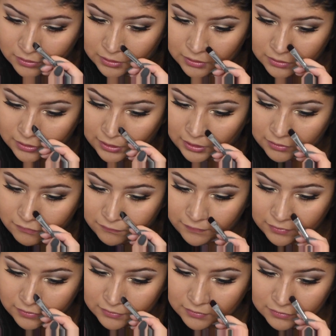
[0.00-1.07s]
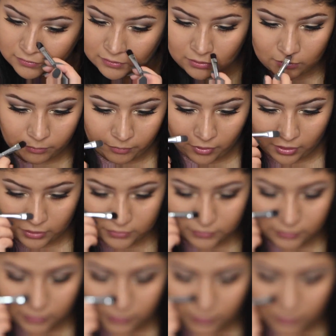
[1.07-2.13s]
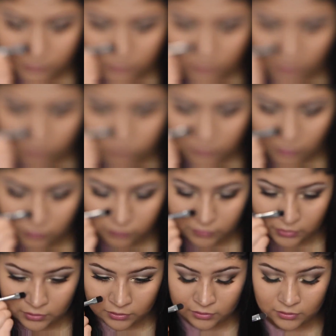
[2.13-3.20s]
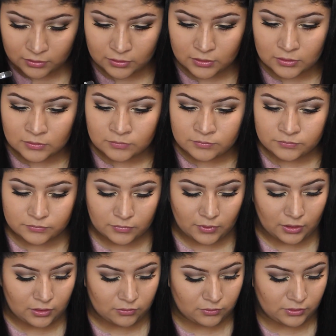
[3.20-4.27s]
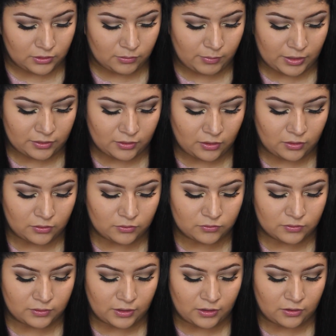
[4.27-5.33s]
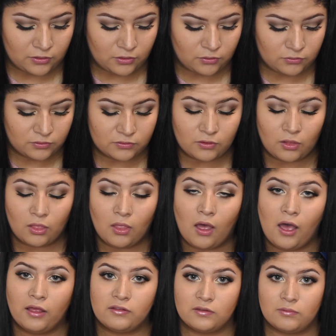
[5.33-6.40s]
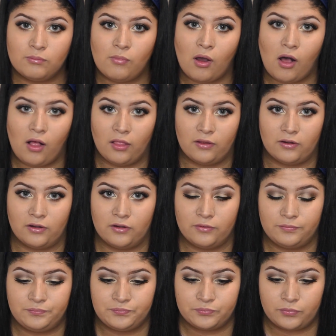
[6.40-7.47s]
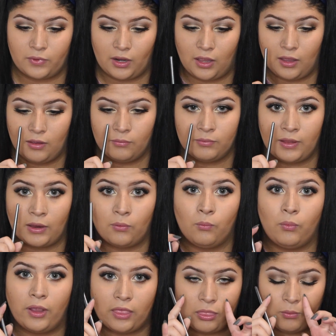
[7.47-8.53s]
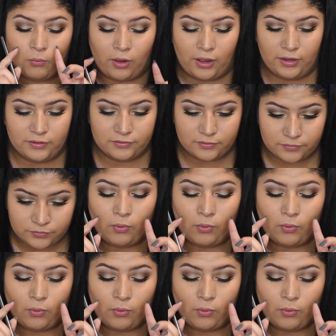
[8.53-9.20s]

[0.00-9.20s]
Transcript: And you kind of fill in this little box here that's left over, because we're going to make the illusion that our nose is a lot smaller, like width-wise.